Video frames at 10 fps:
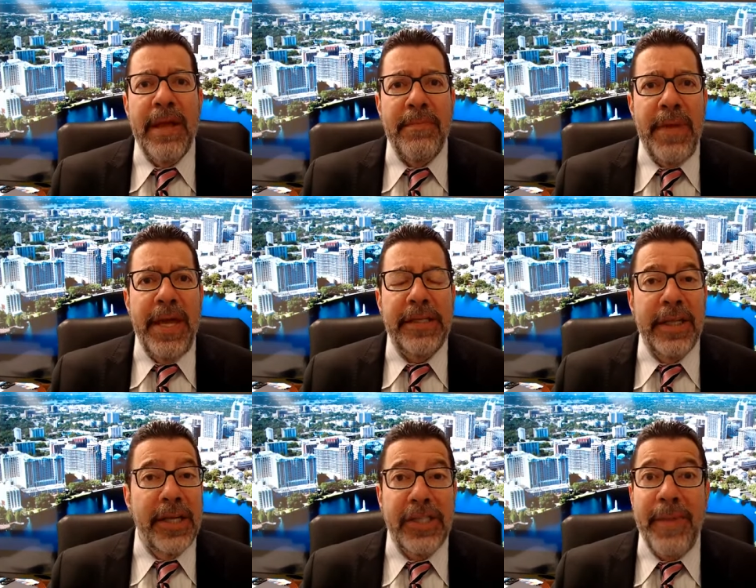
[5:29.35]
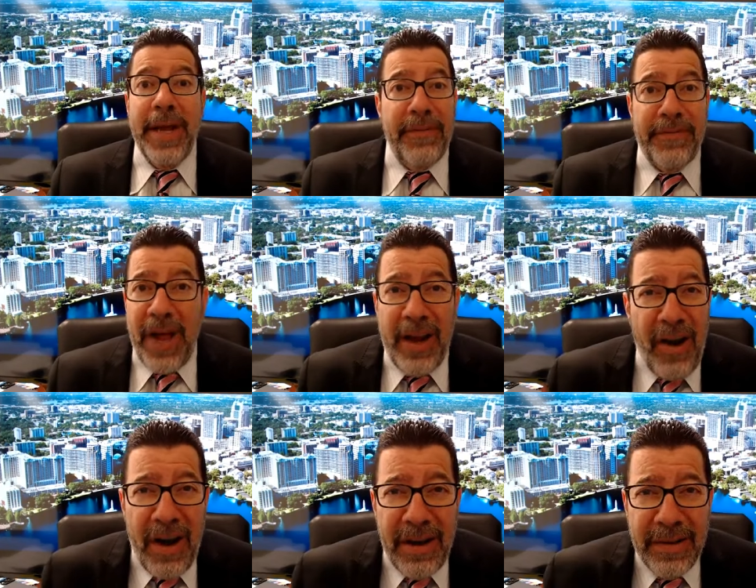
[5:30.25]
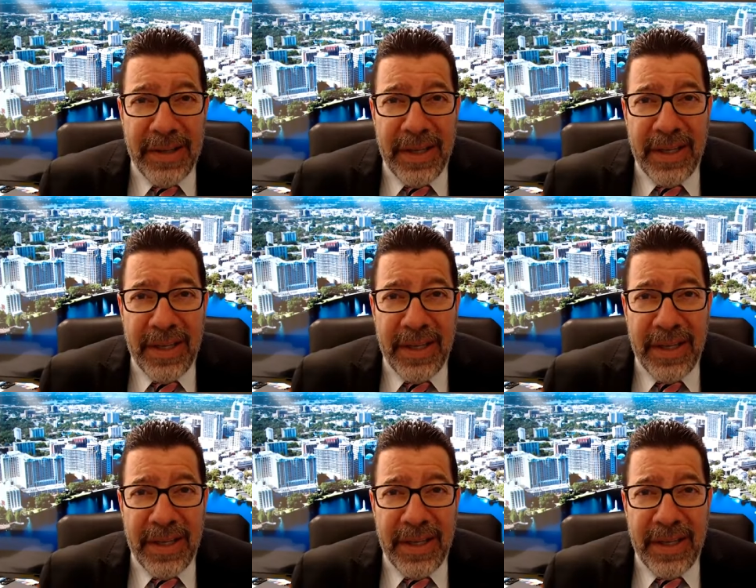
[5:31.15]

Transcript: makes, unless they're making a flying car,